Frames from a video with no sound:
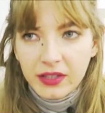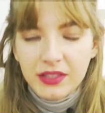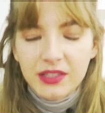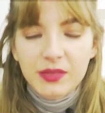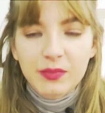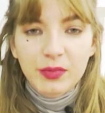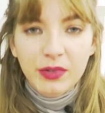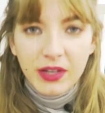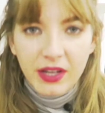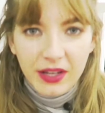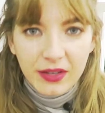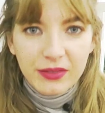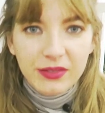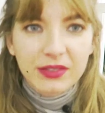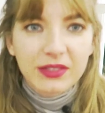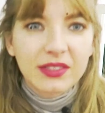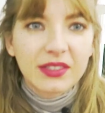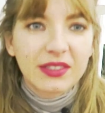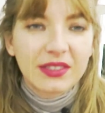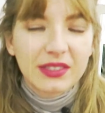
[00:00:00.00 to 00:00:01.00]
it's
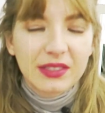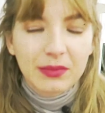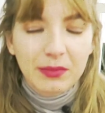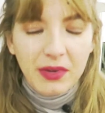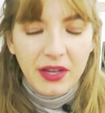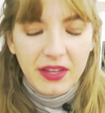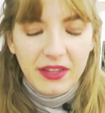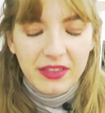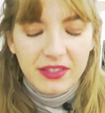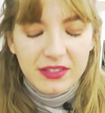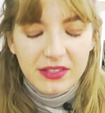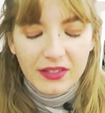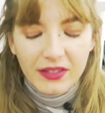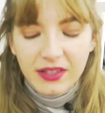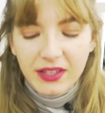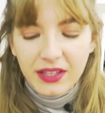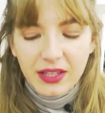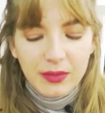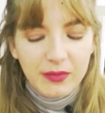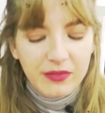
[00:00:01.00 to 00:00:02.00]
pronounced
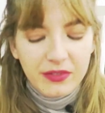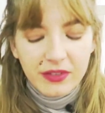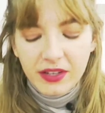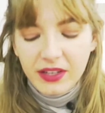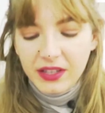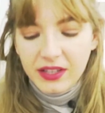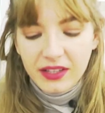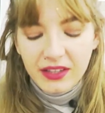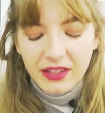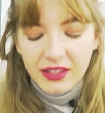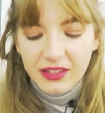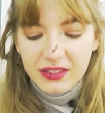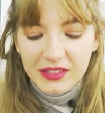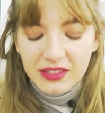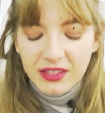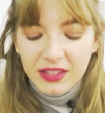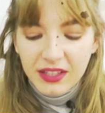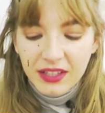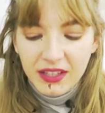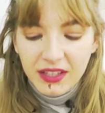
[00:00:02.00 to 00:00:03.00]
Smythson, I keep forgetting that.